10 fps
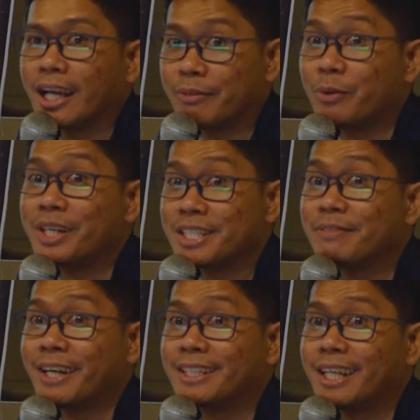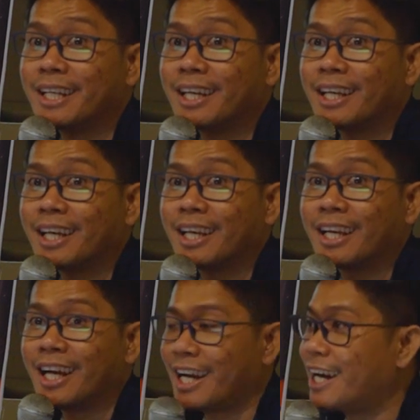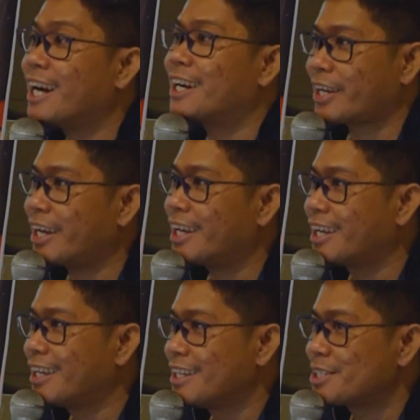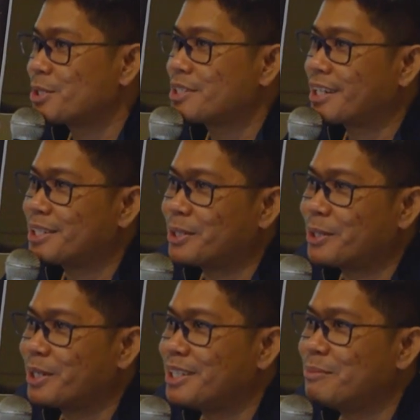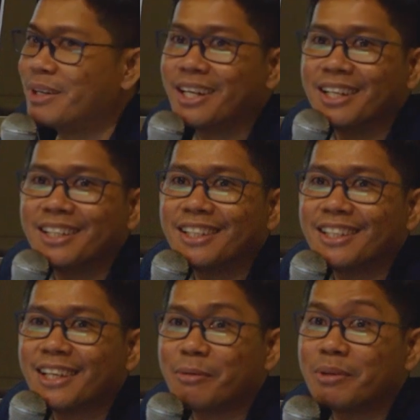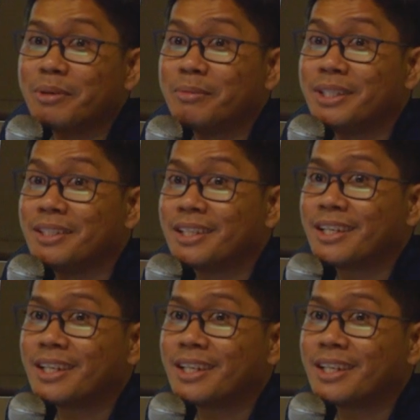Everyone is invited. Okay. So check your email. Email maybe.